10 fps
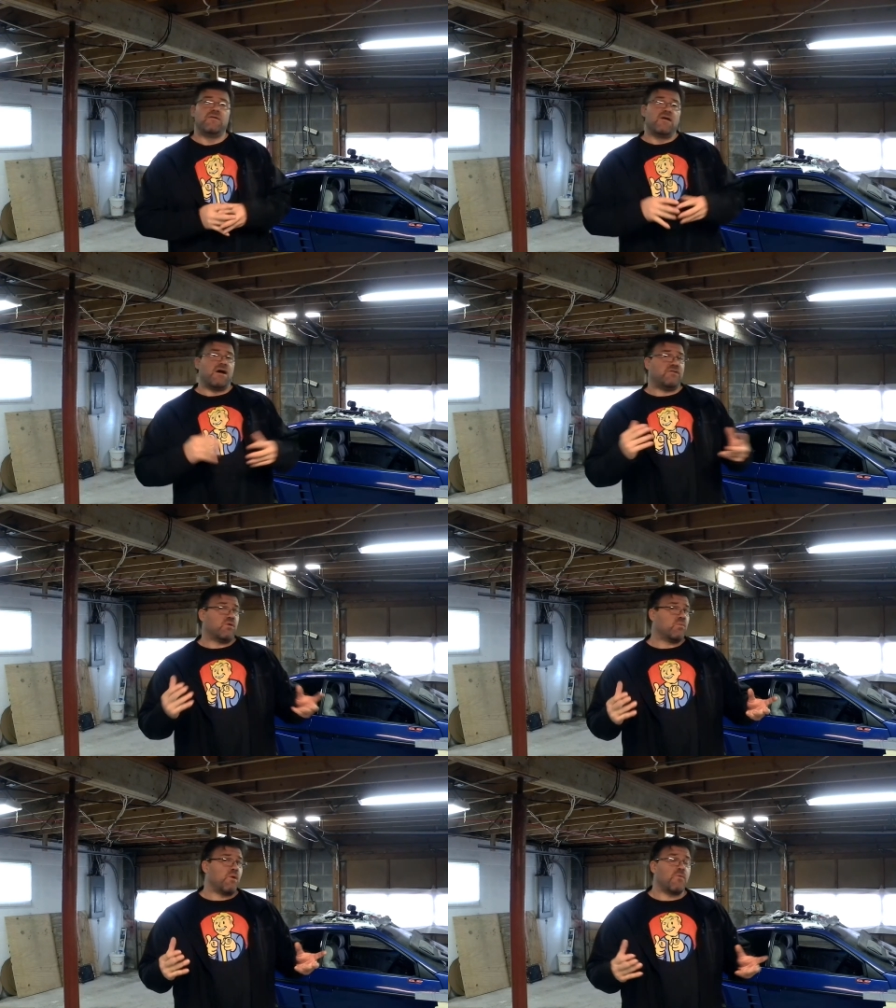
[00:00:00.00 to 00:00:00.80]
I
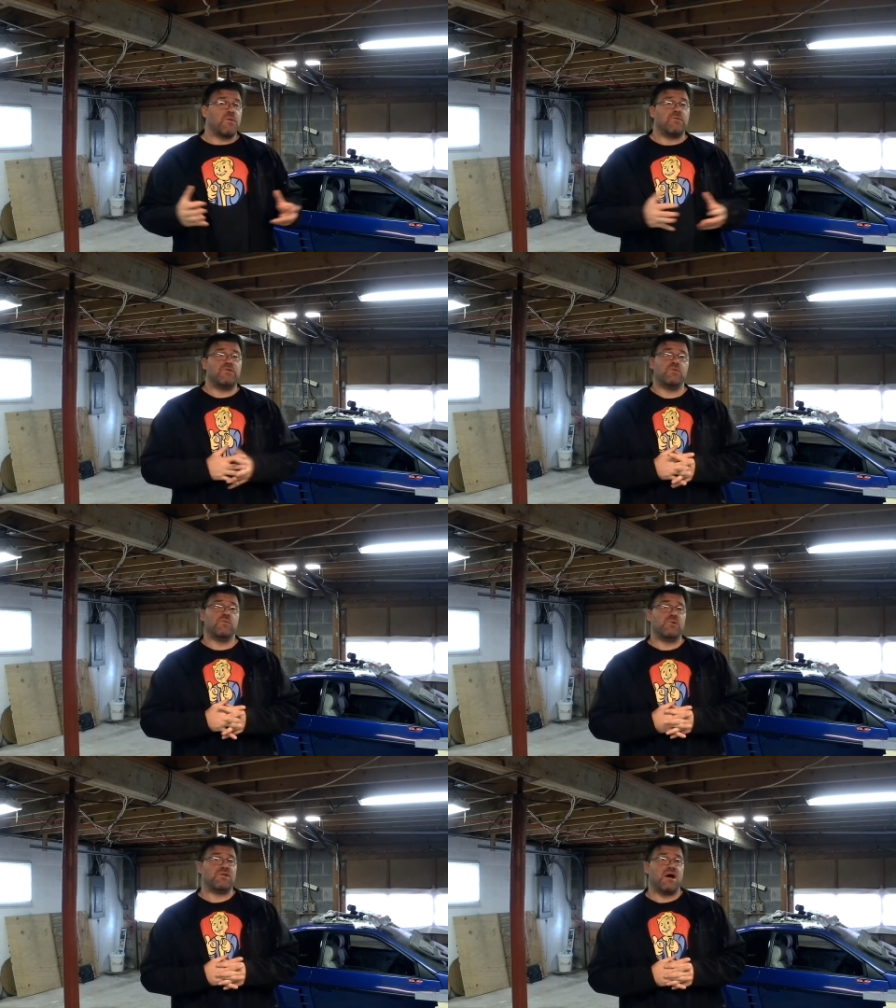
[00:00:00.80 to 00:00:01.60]
told them what we were
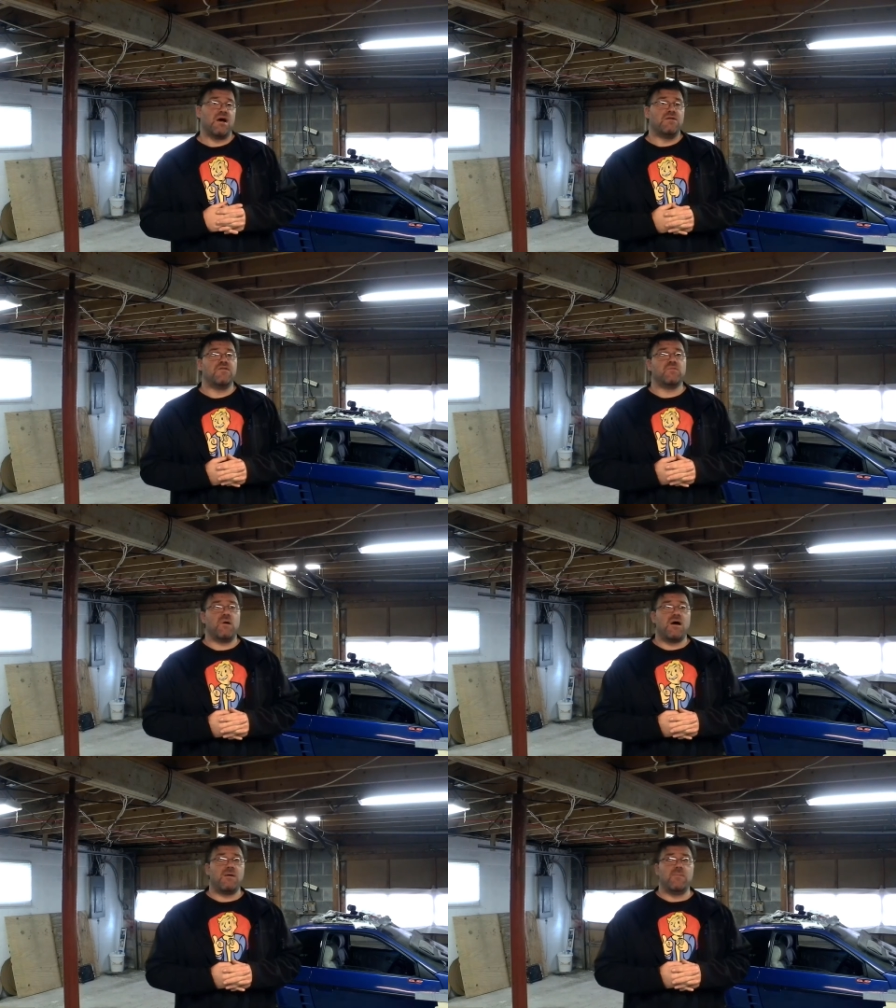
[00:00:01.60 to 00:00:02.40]
doing with the Honda
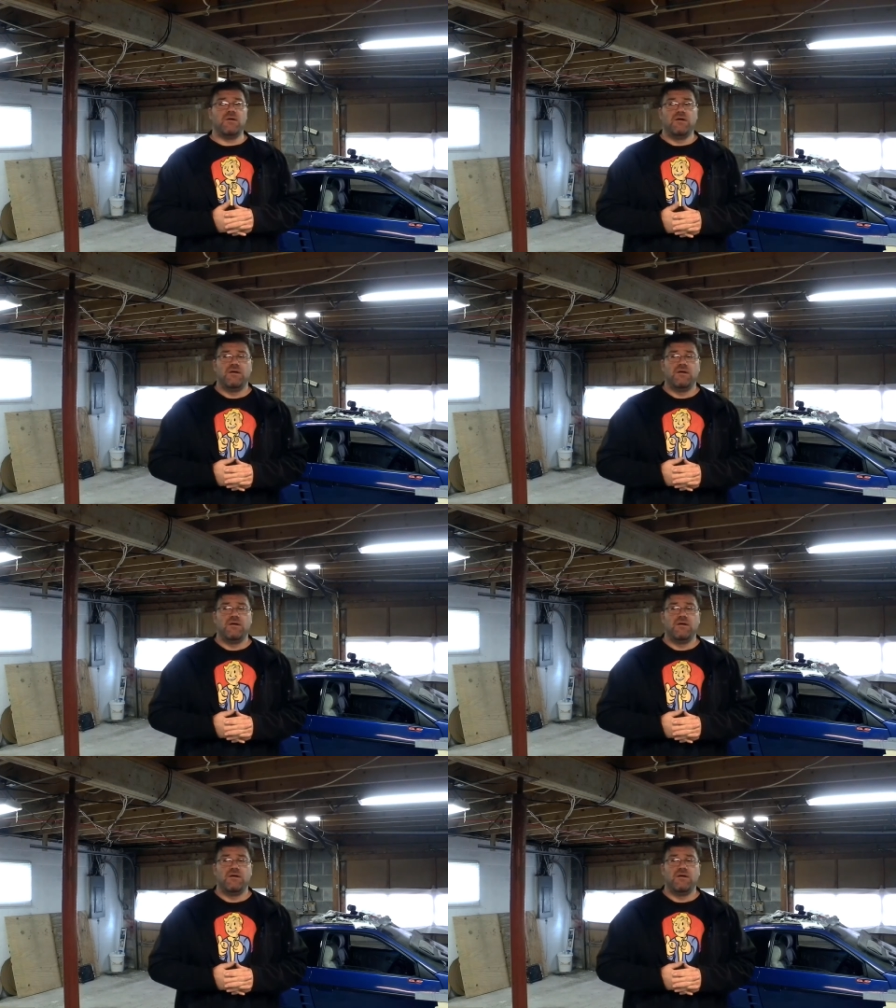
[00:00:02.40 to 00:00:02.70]
swap,